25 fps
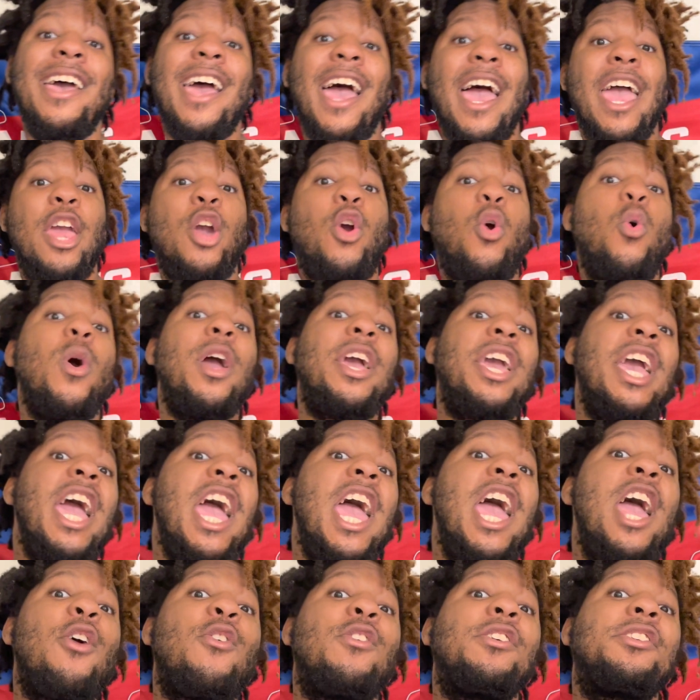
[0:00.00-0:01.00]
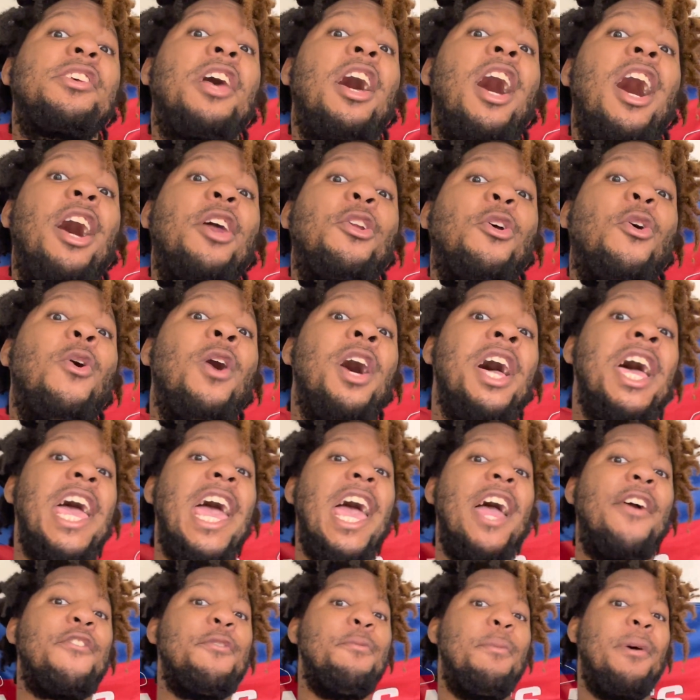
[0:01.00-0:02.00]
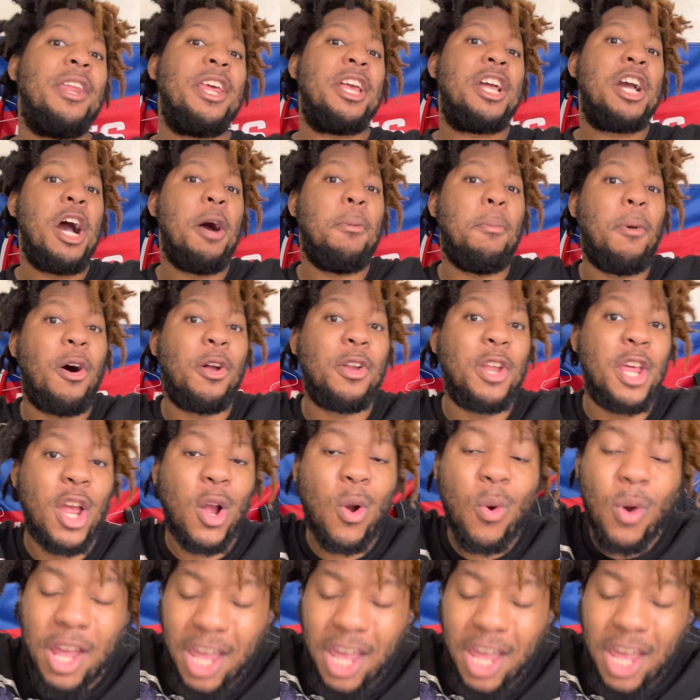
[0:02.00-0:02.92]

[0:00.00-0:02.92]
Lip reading: A quick Harris huddle. Everybody come on in. Quick